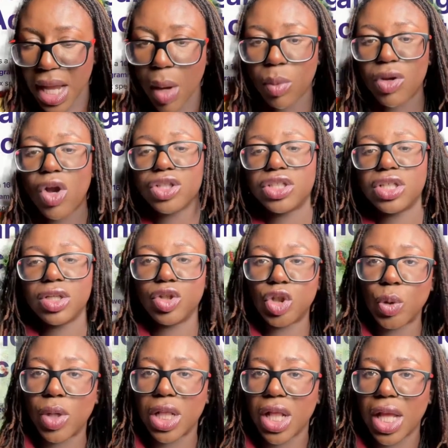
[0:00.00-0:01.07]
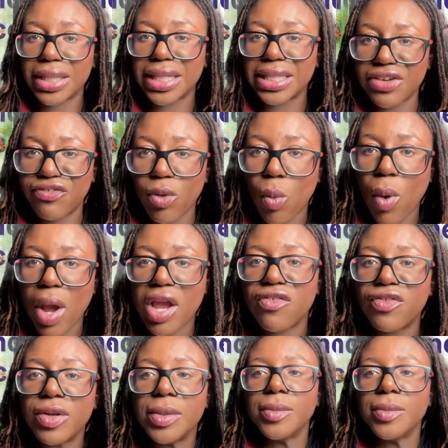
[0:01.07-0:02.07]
and we've got to learn a different way of